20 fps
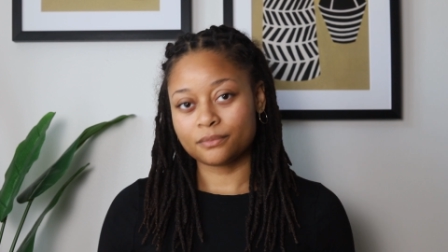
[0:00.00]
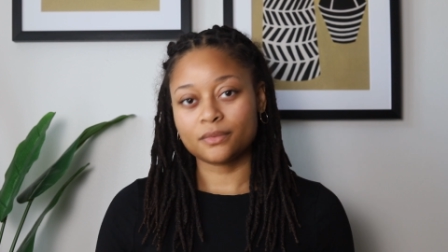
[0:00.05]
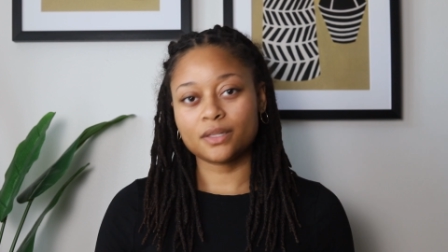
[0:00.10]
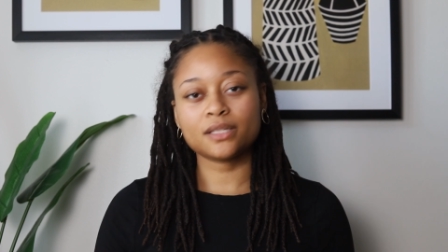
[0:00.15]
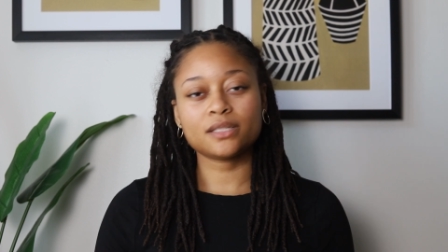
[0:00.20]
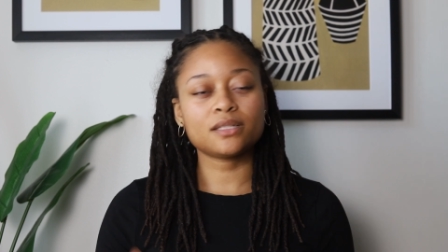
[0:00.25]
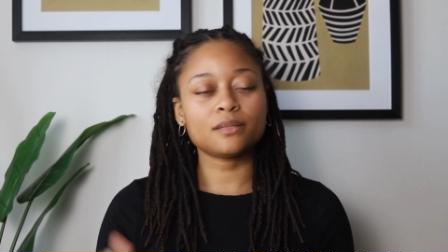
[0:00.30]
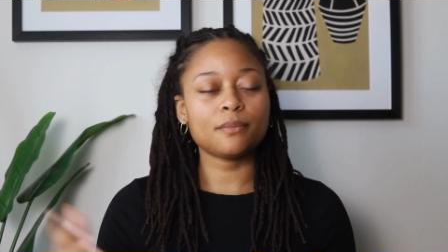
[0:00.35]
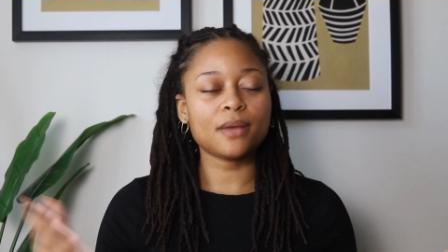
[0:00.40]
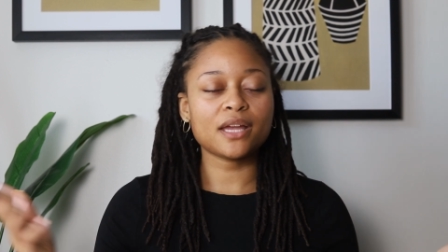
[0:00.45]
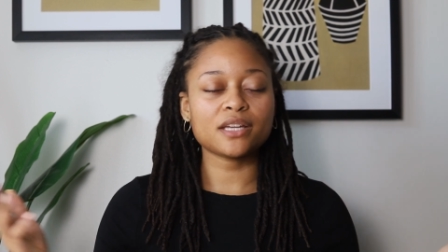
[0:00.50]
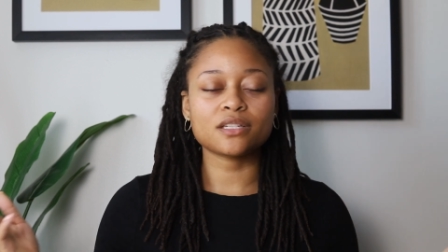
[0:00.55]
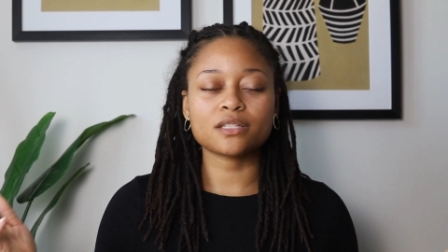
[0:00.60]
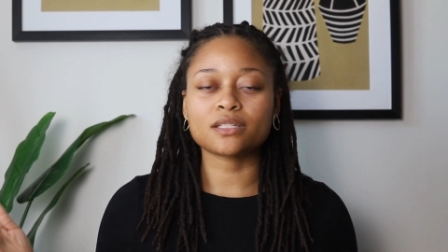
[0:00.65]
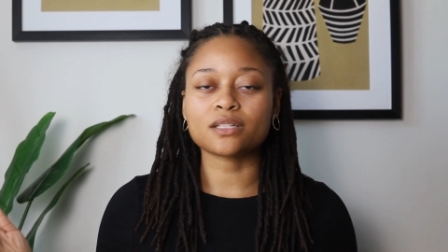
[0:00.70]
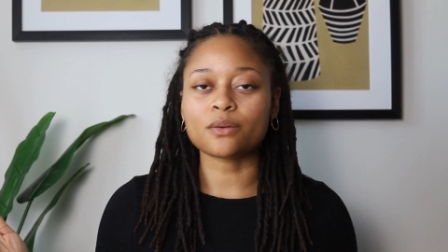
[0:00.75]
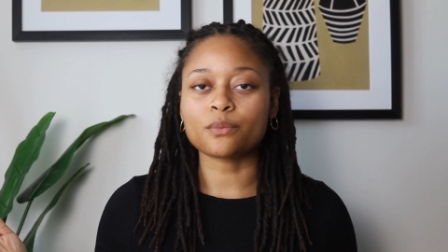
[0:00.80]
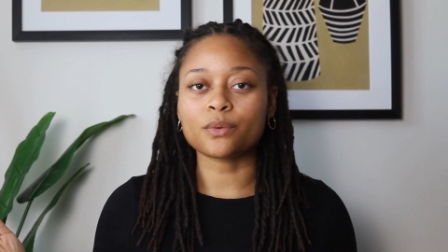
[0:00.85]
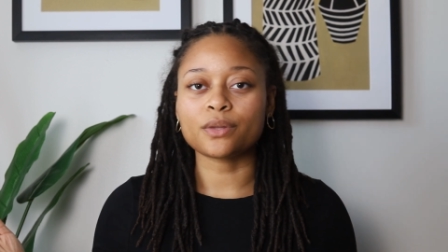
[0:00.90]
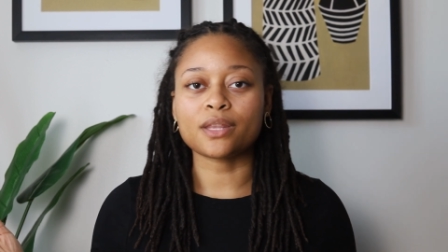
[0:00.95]
let's imagine
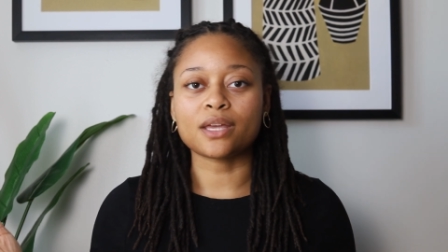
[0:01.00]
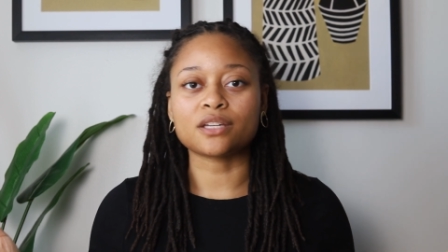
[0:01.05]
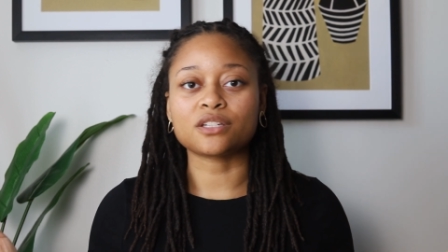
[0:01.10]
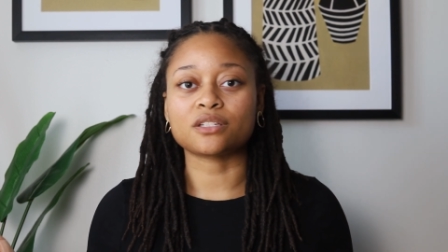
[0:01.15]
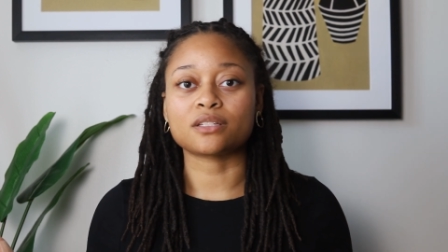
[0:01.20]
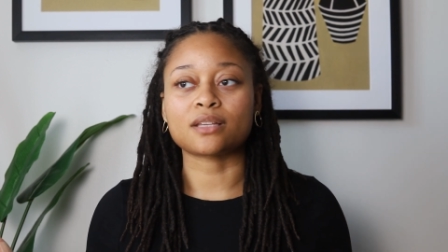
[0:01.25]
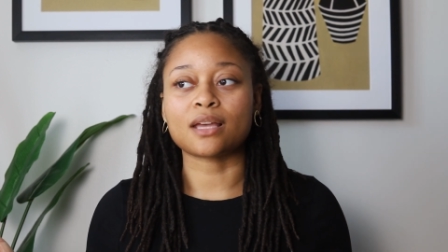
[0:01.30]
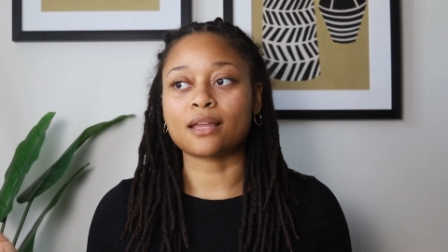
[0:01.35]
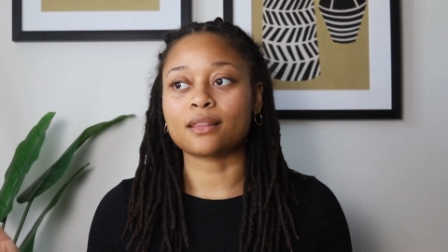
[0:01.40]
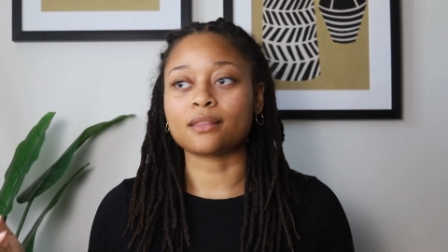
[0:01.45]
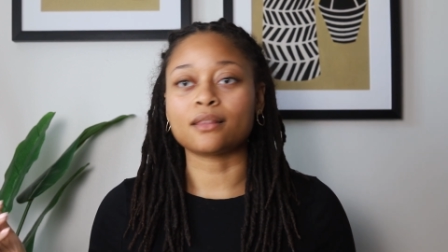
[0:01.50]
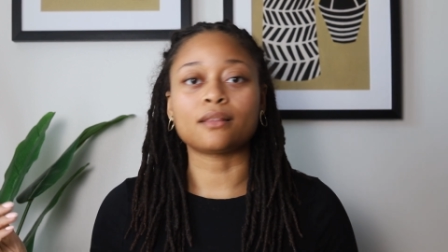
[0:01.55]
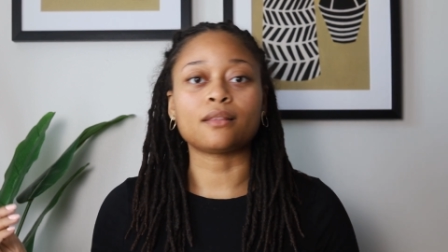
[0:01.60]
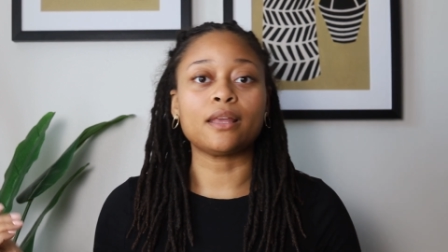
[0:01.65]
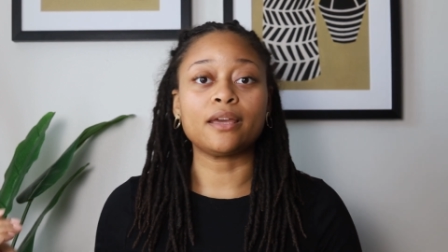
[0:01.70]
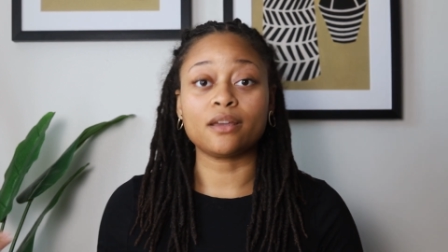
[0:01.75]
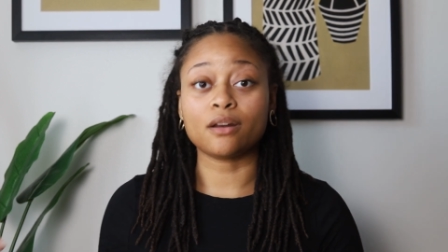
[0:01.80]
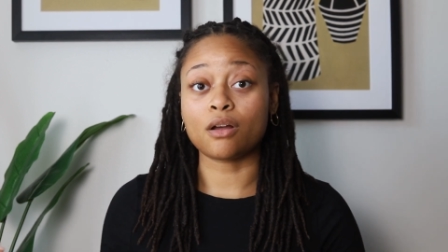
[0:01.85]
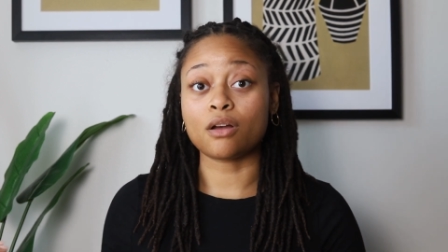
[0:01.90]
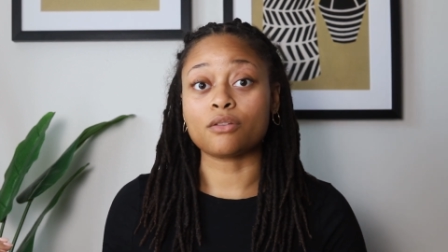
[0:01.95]
someone that just got
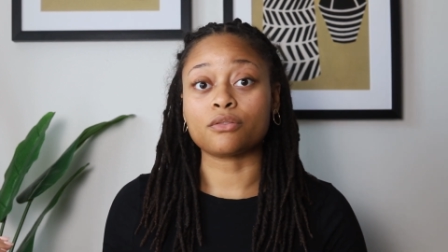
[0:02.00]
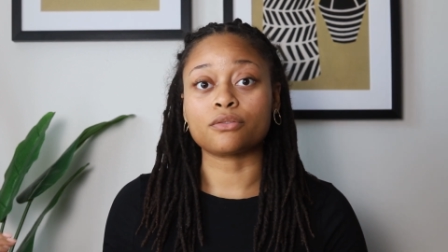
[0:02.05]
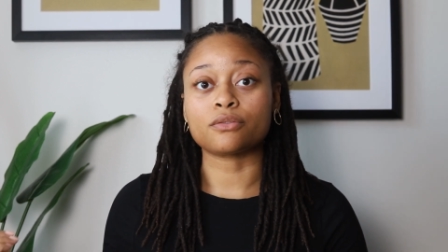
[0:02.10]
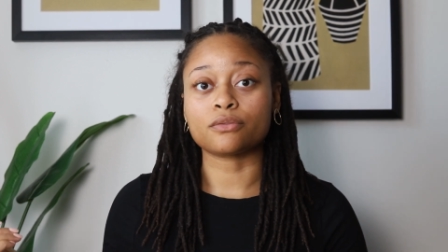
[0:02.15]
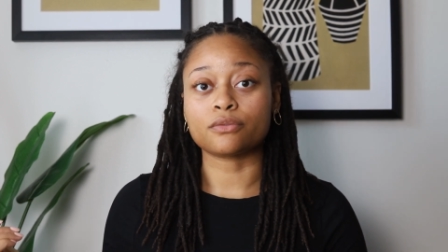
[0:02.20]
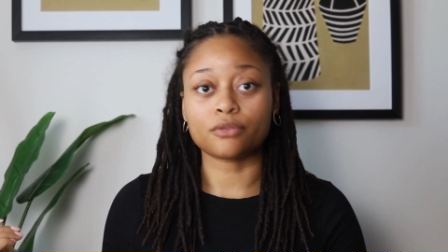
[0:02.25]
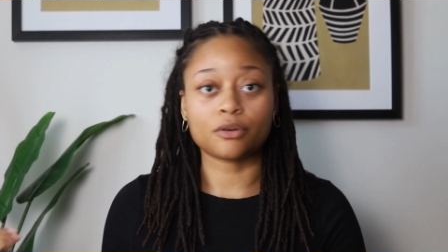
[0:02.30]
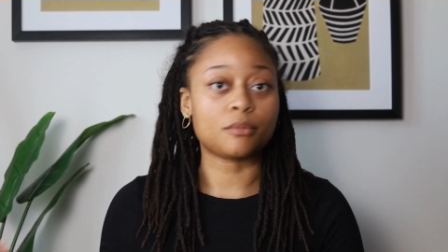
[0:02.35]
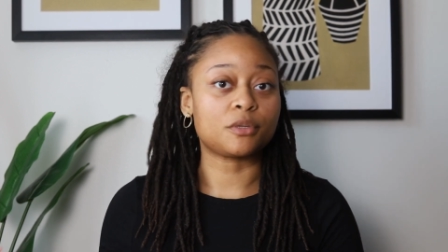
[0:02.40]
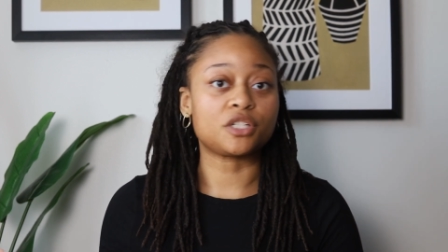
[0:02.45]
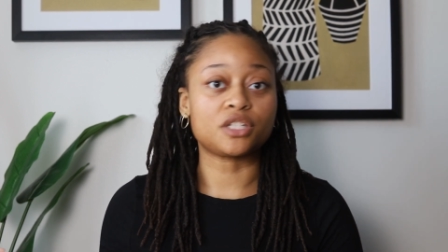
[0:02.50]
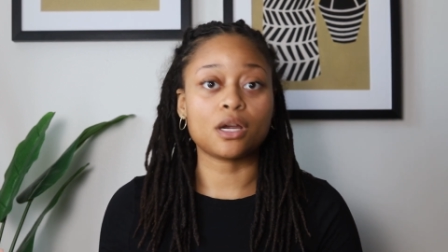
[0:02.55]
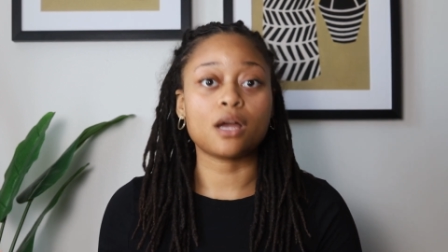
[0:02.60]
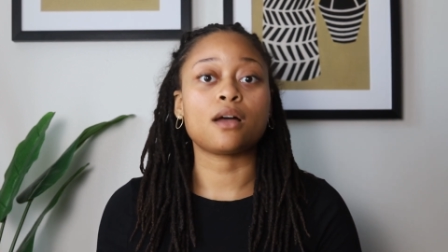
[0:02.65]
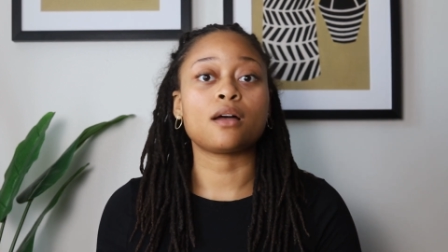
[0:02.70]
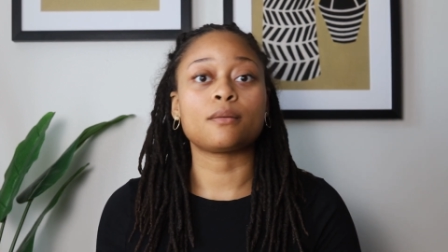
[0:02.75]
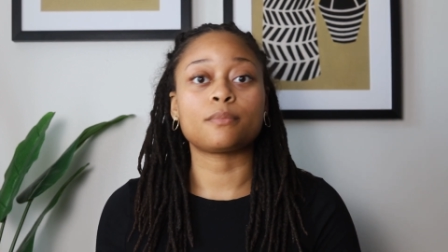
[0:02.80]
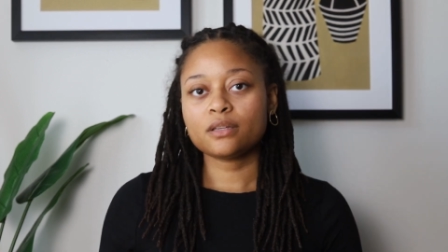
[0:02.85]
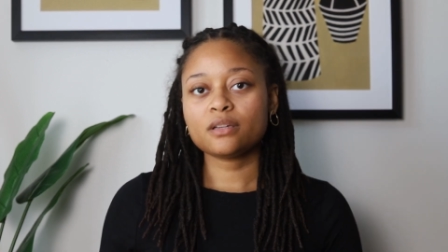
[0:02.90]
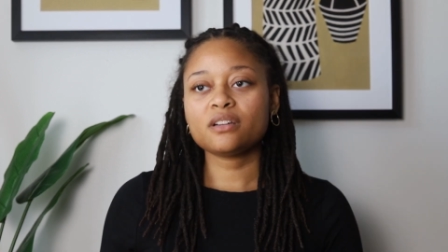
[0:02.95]
laid off from a
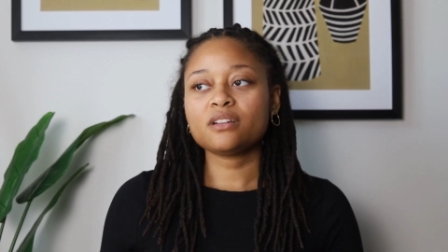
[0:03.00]
job.